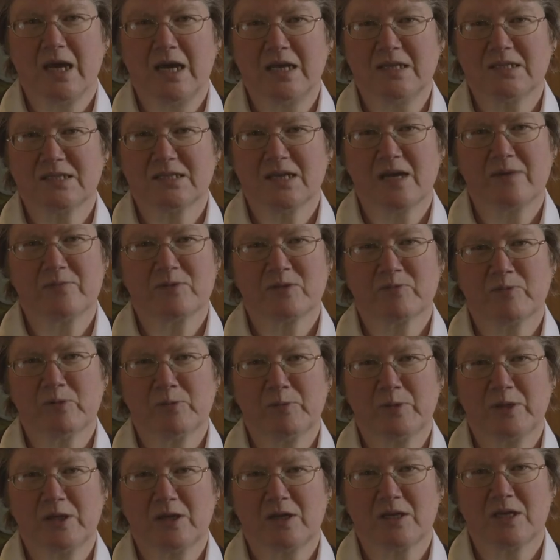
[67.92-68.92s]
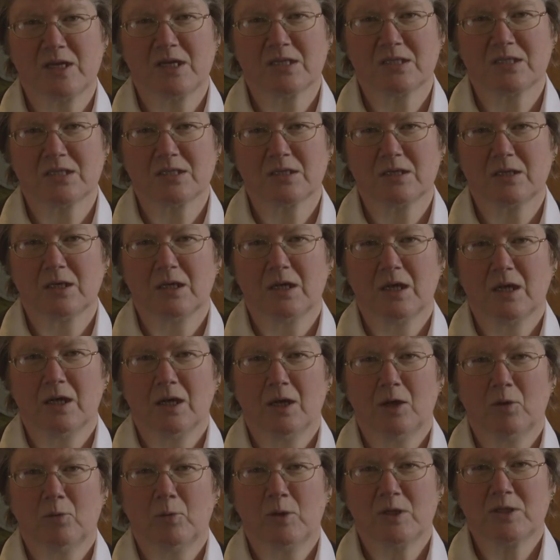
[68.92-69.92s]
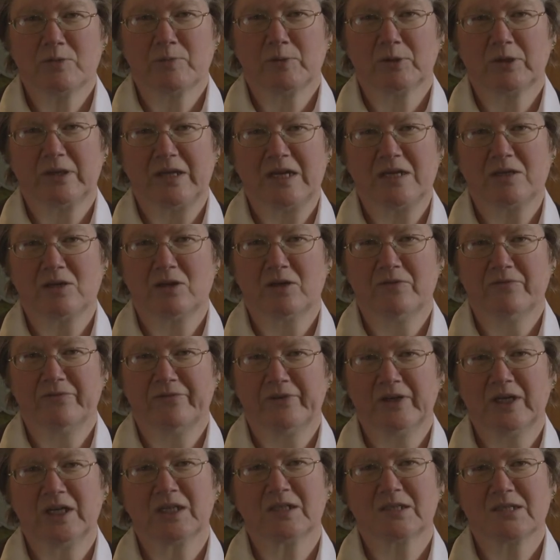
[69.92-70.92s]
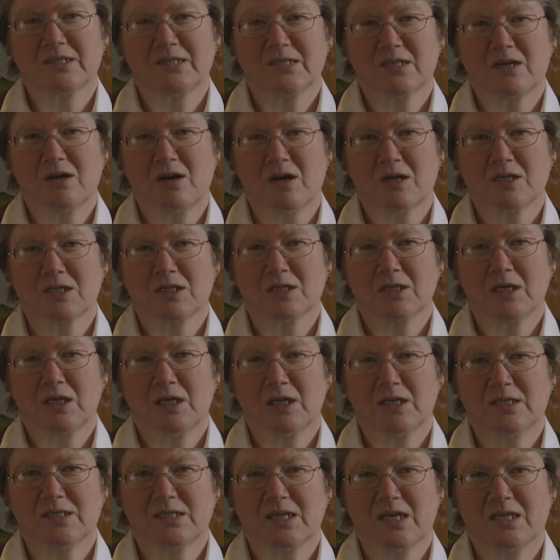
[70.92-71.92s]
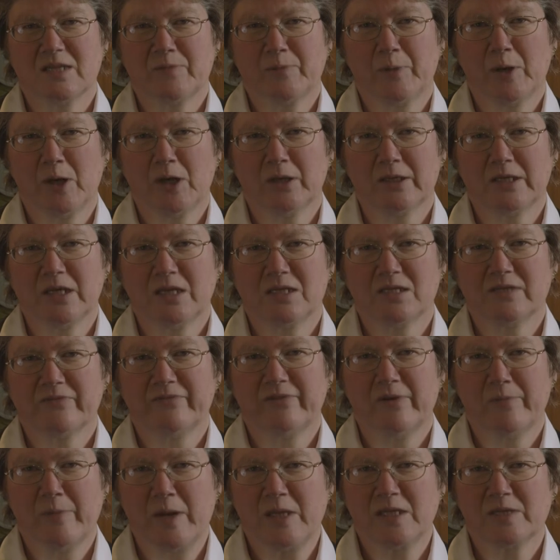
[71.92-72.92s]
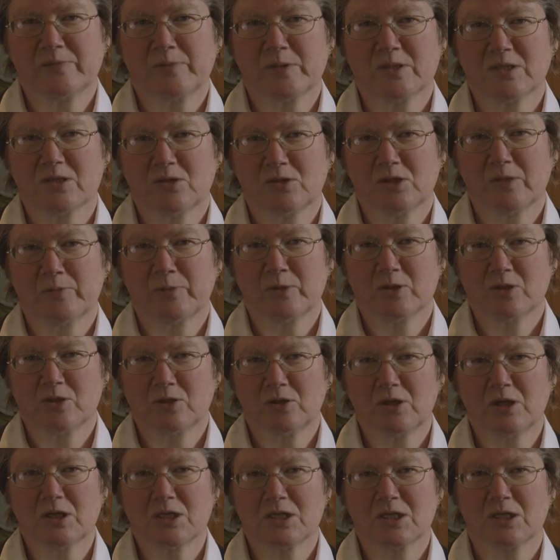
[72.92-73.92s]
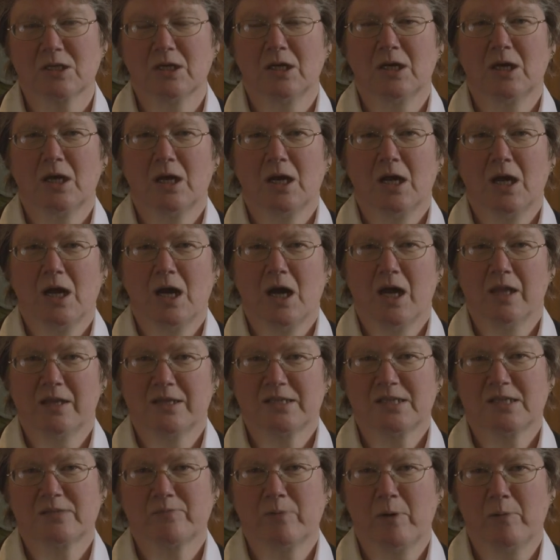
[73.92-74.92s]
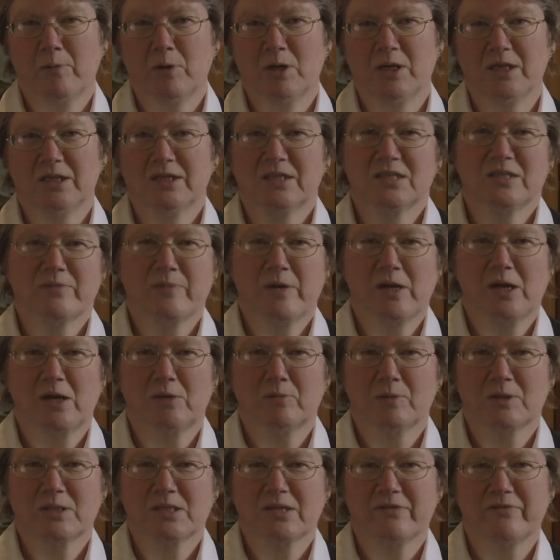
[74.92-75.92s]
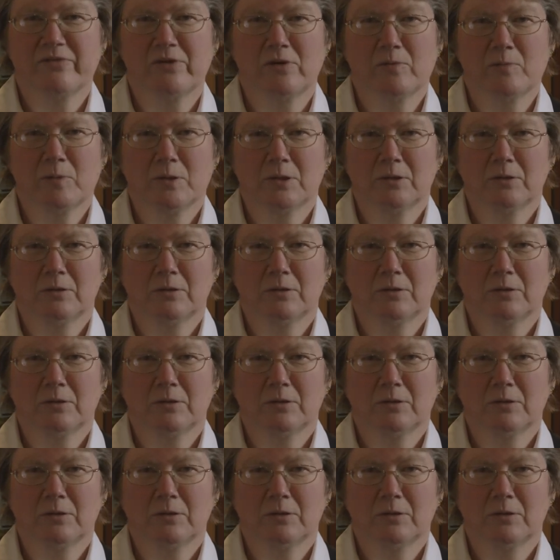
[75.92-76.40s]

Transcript: enzymes will be created which will then convert the starch inside the barley into fermentable soluble sugars, and this is what we're needing to make our whisky from.